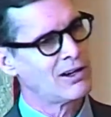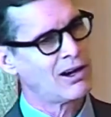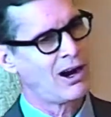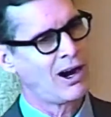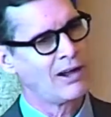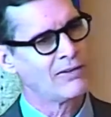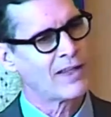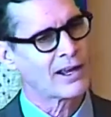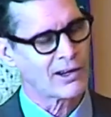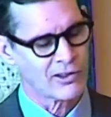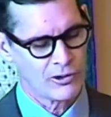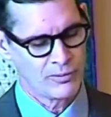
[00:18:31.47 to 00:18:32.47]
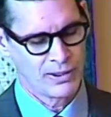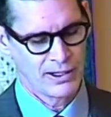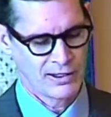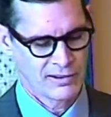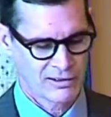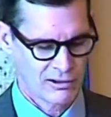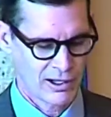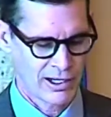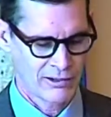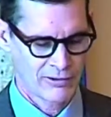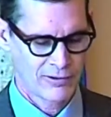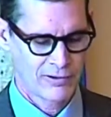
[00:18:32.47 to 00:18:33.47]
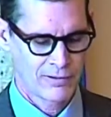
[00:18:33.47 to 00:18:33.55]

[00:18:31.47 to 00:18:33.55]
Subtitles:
on that other being's life.